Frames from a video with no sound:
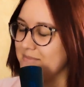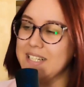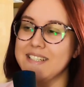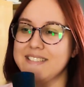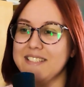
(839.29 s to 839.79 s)

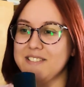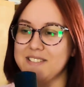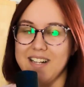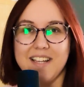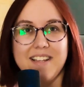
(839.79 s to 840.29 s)
because it
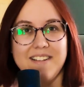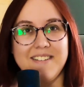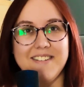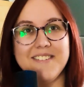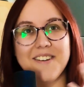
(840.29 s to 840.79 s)
just, like,
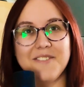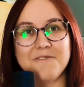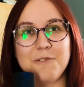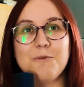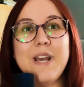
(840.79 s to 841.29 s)
you know,
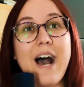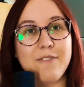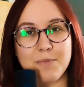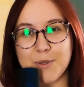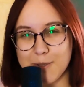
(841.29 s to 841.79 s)
we
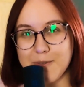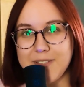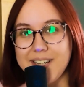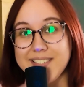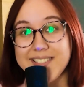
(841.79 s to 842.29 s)
have a
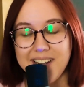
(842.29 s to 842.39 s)
proof that a